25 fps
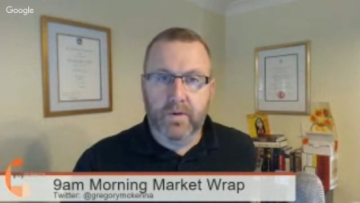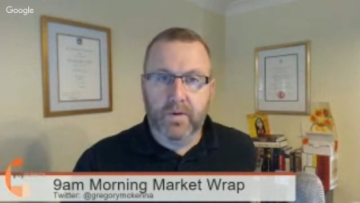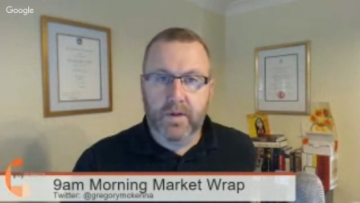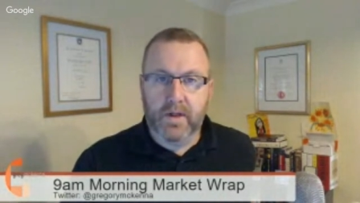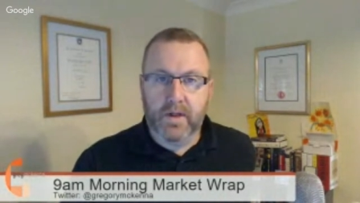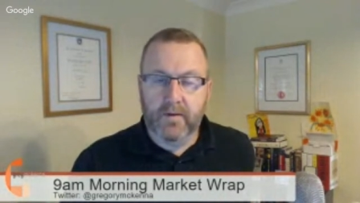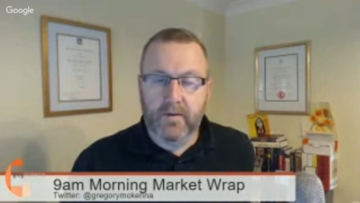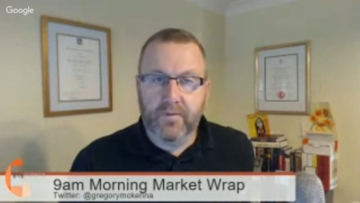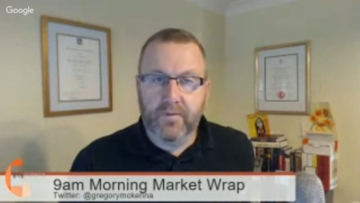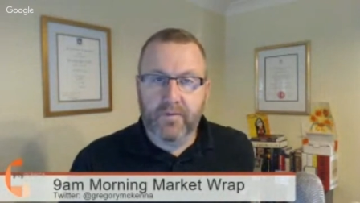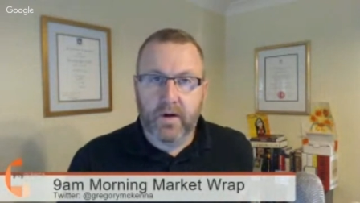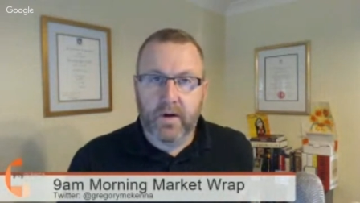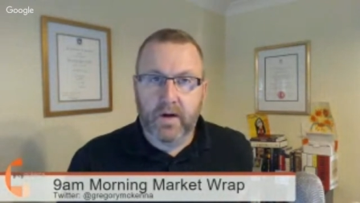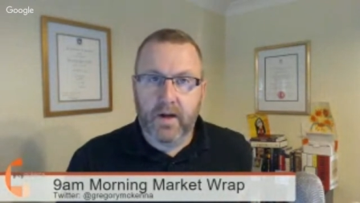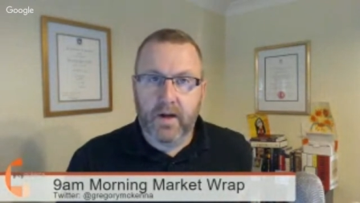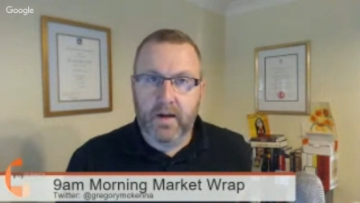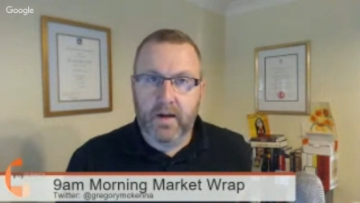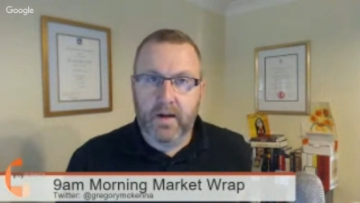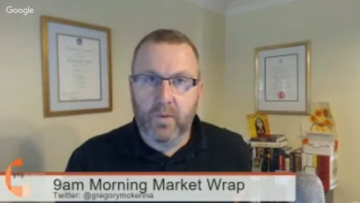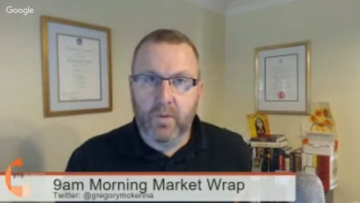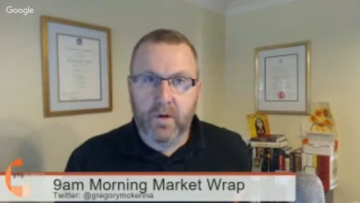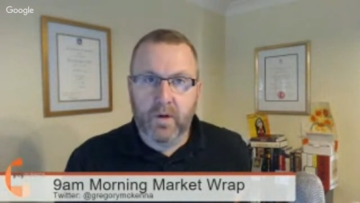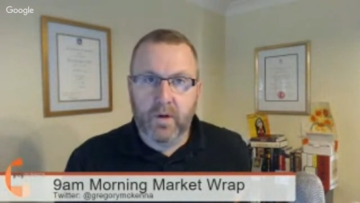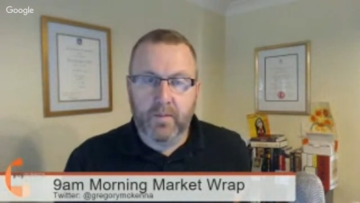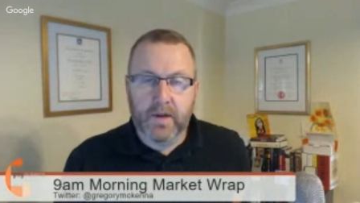the Friday
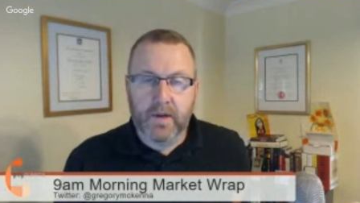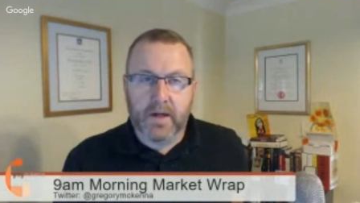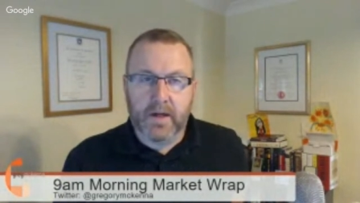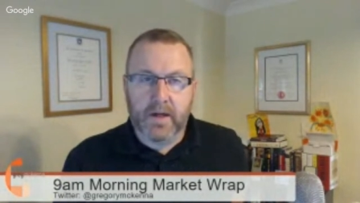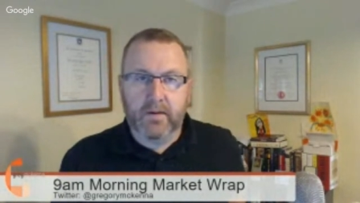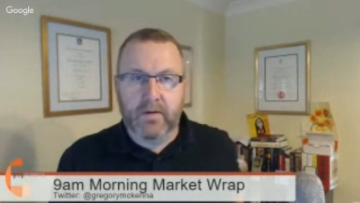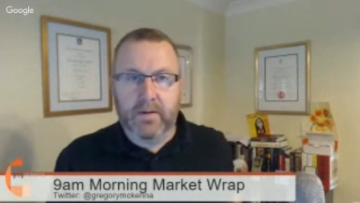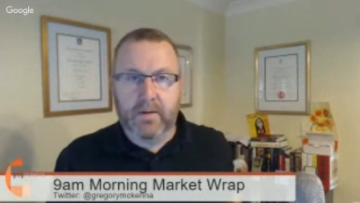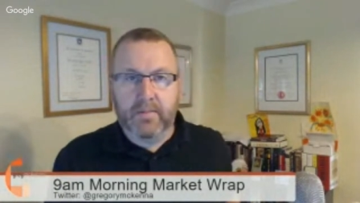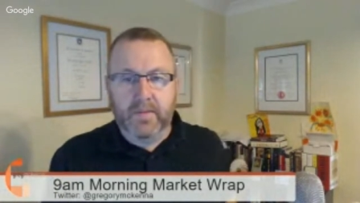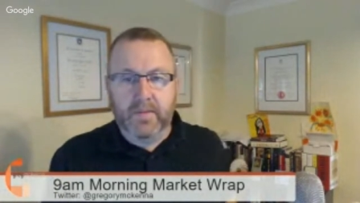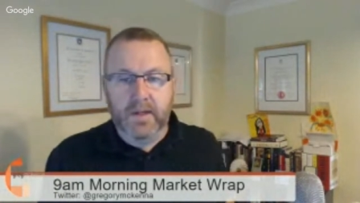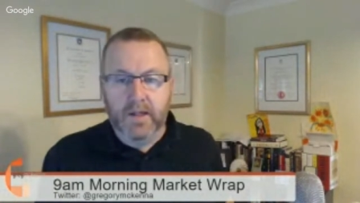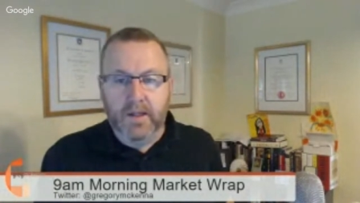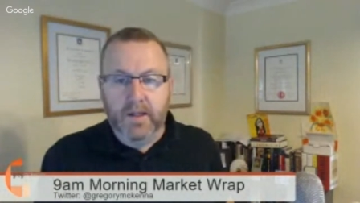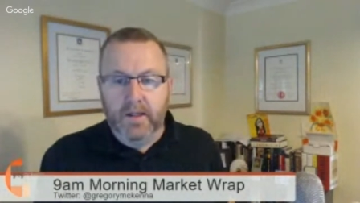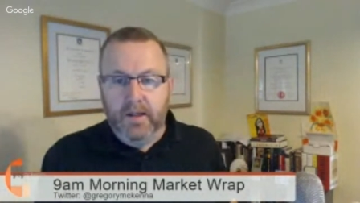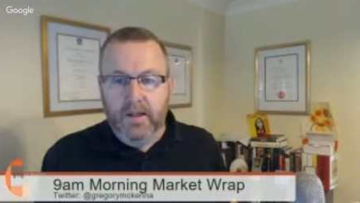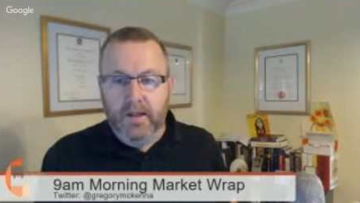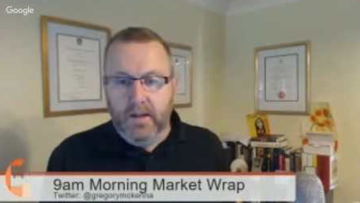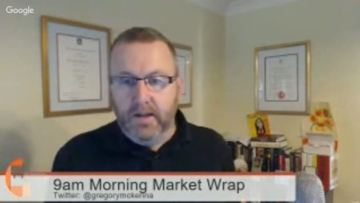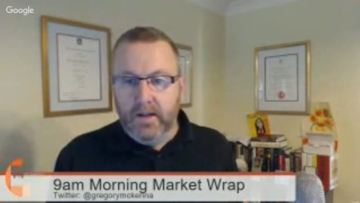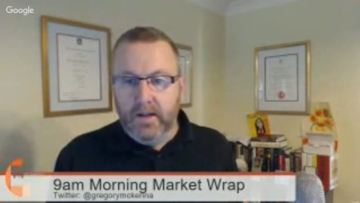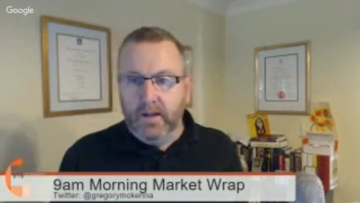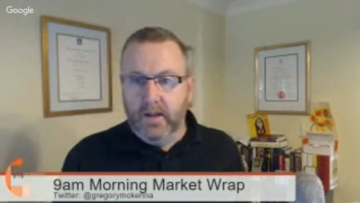morning market wrap.
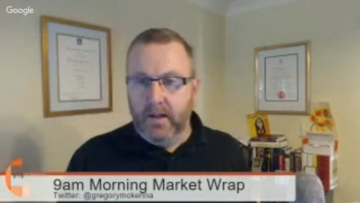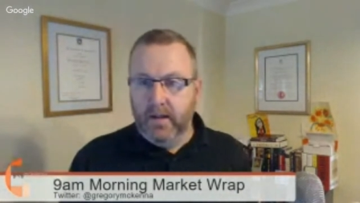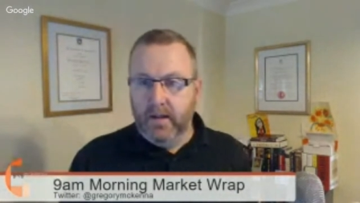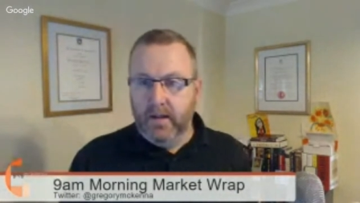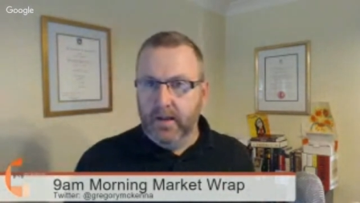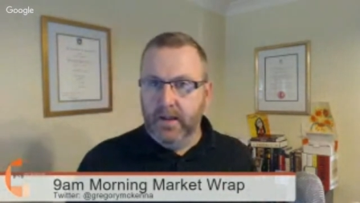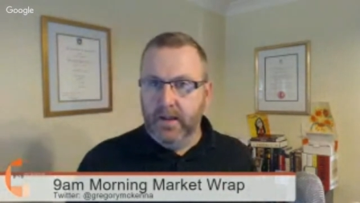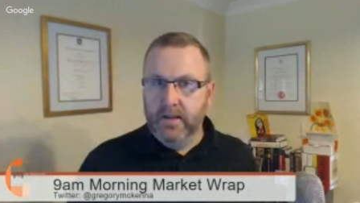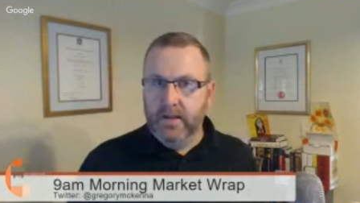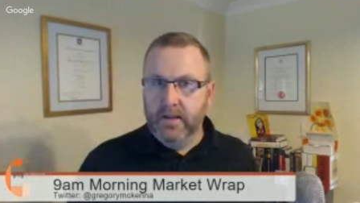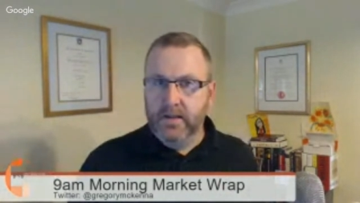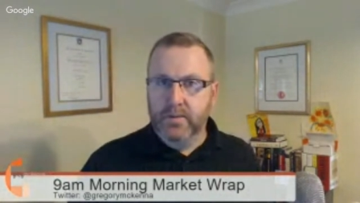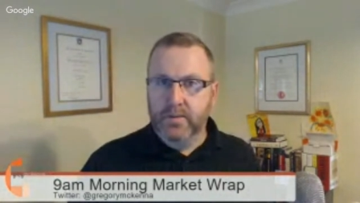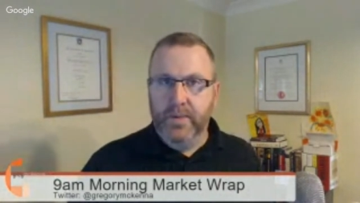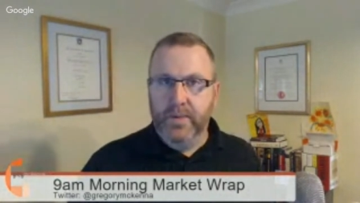It's